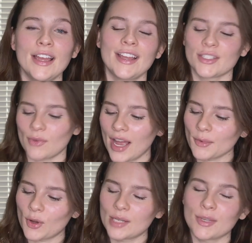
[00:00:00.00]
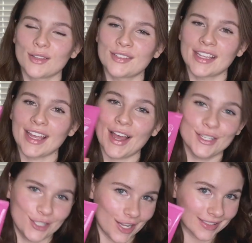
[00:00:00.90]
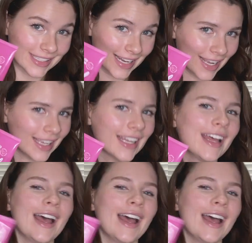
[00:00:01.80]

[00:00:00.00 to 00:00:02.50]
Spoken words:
So I'm going to be using a gel today.